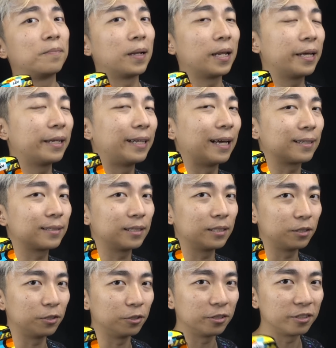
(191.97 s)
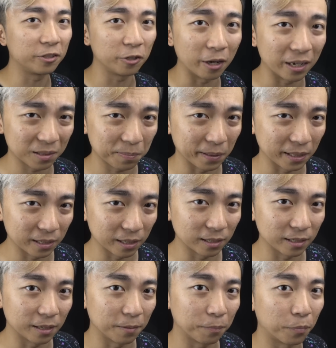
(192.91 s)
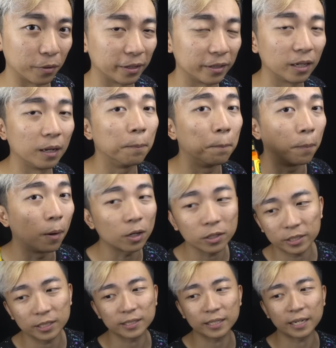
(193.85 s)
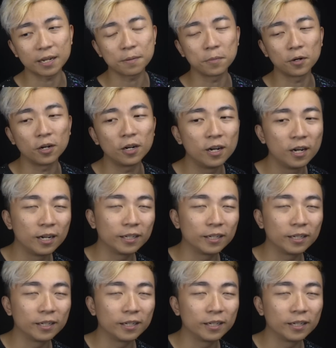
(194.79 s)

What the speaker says: Play doesn't use USPCC printed boxes anymore.